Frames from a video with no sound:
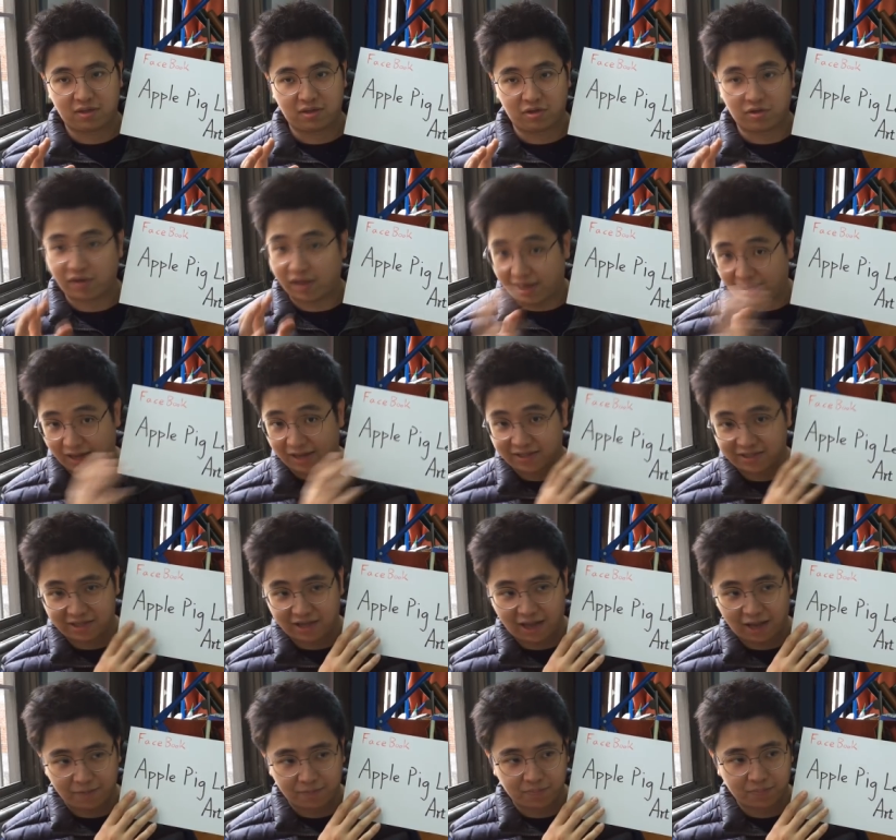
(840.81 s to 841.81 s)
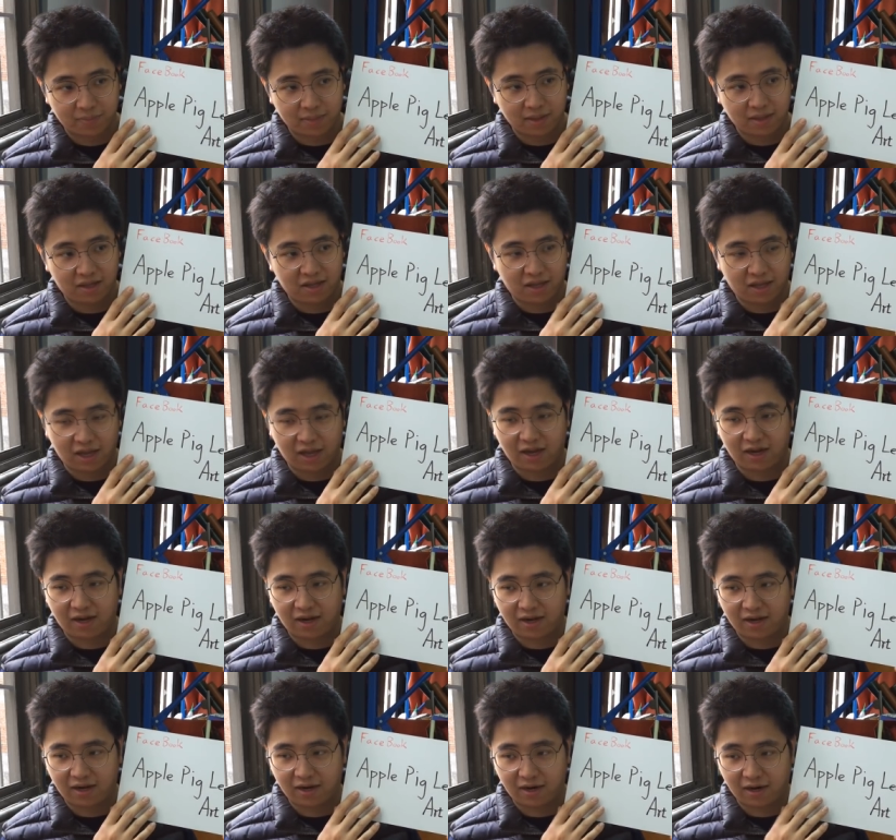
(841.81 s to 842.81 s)
you can ask them.
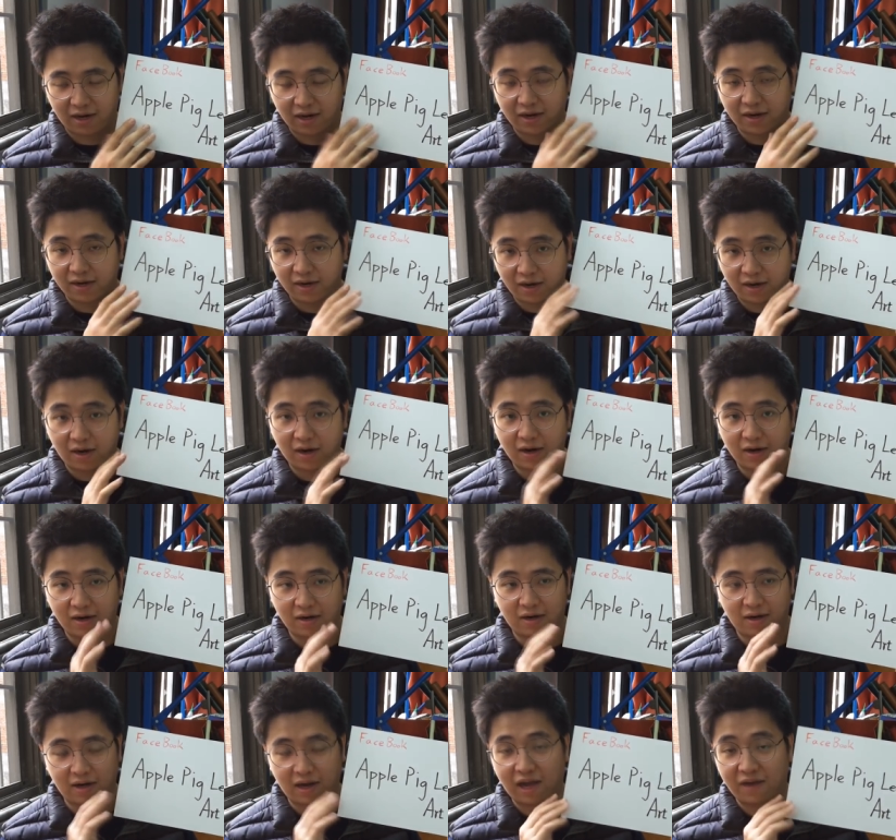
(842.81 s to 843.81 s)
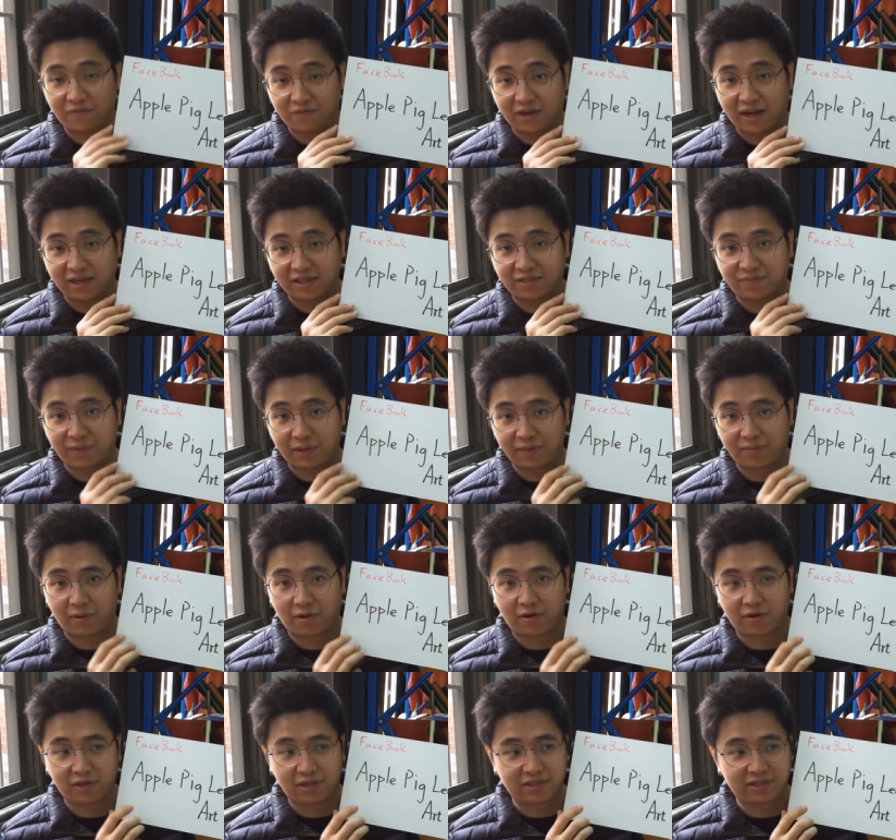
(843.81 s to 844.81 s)
Uh, a lot of nice
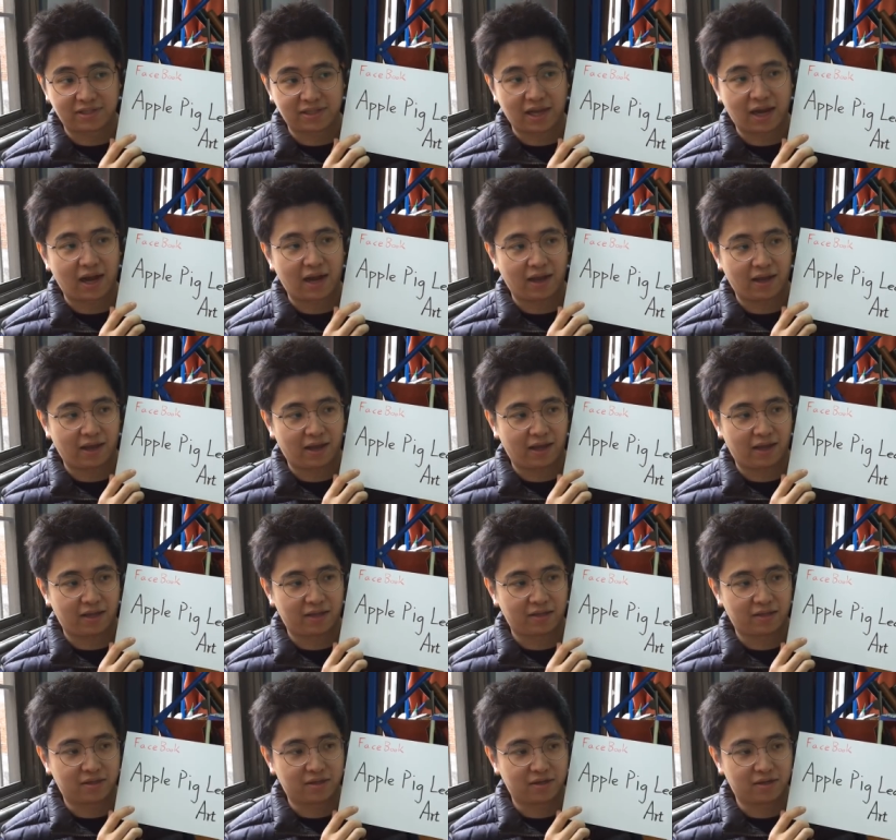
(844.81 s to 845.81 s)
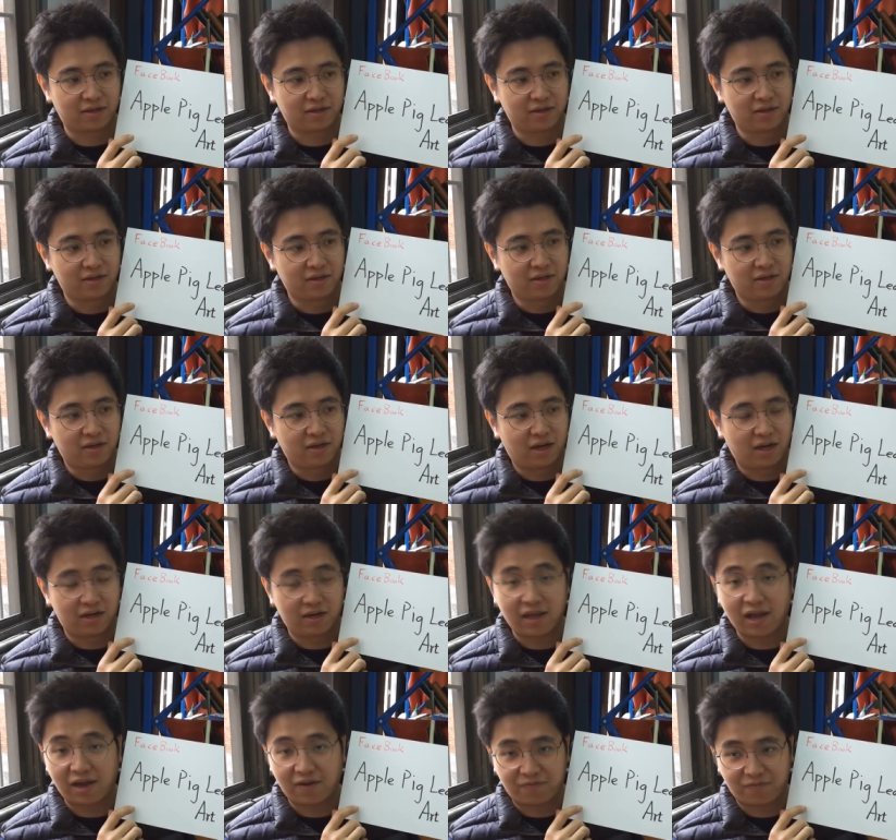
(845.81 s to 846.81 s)
people inside, and uh,
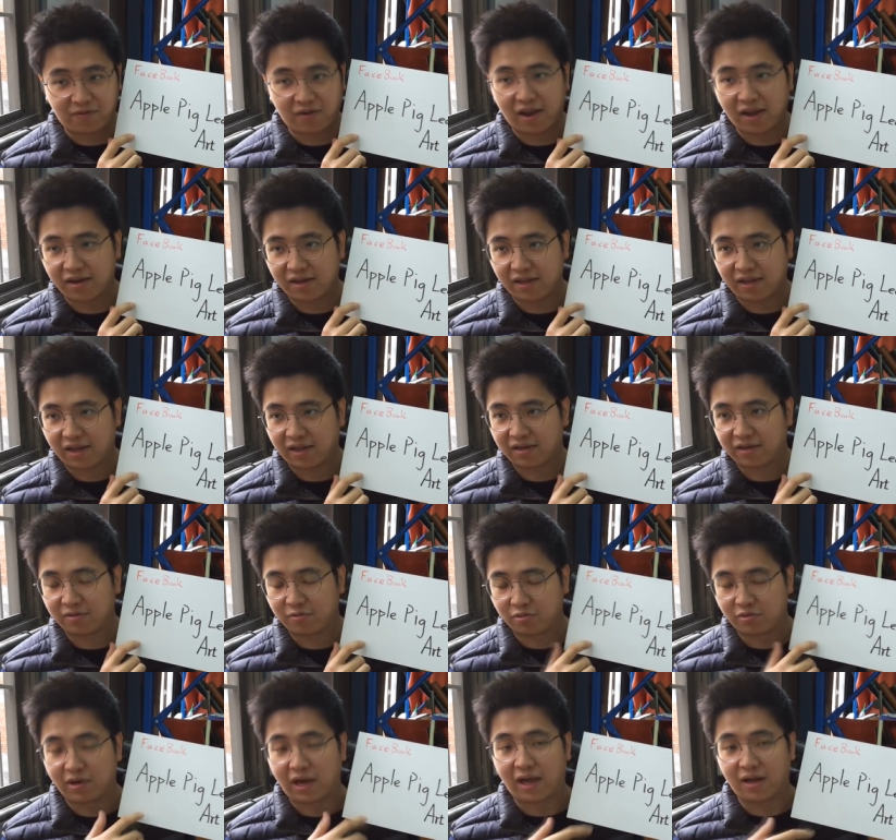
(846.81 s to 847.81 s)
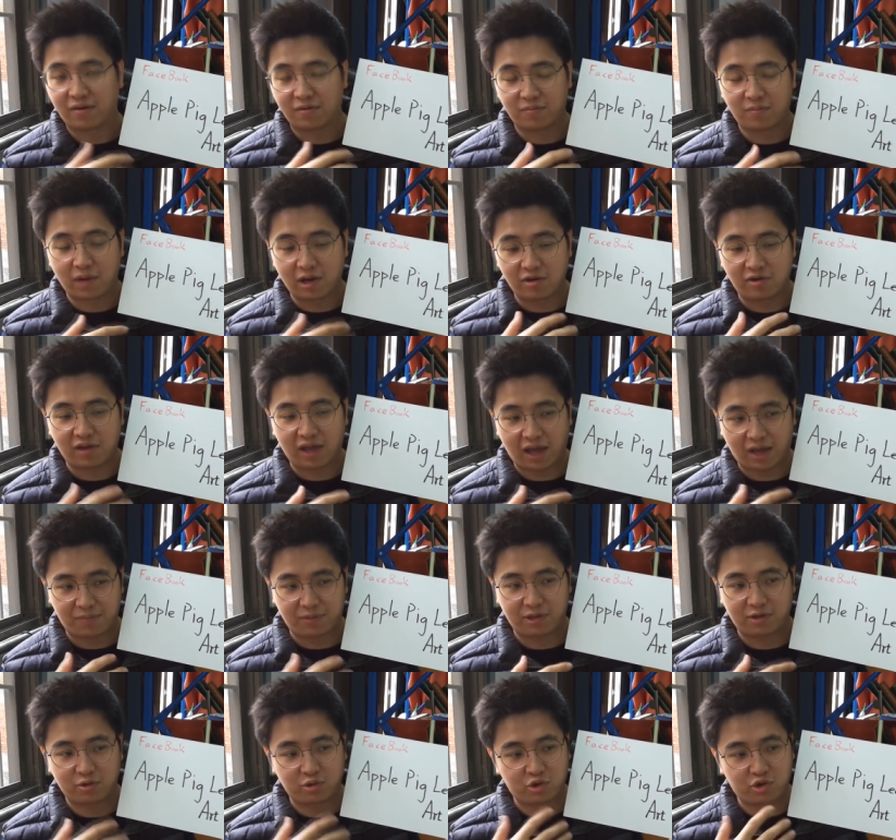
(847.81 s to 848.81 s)
they are friendly and would like very
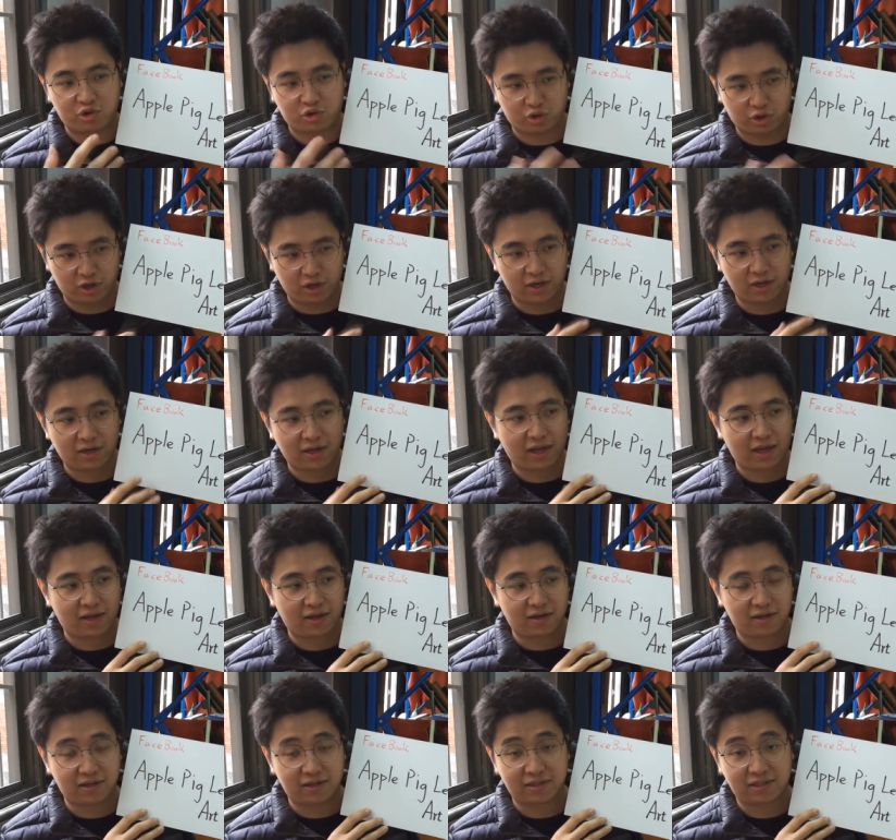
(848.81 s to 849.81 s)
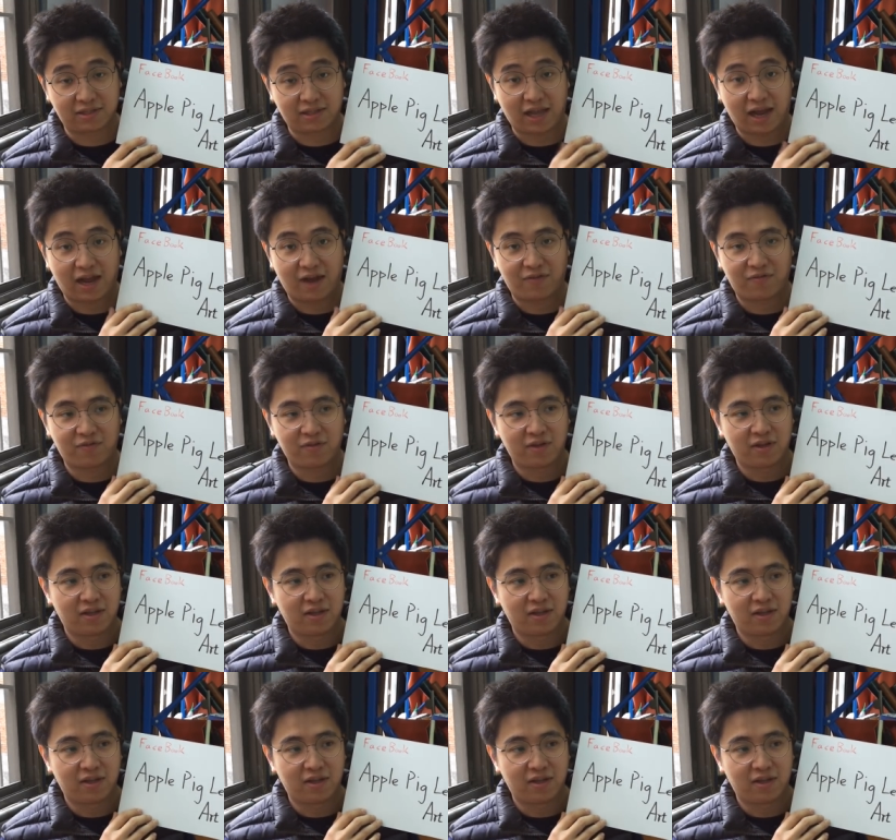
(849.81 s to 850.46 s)
happy to share their their stuff.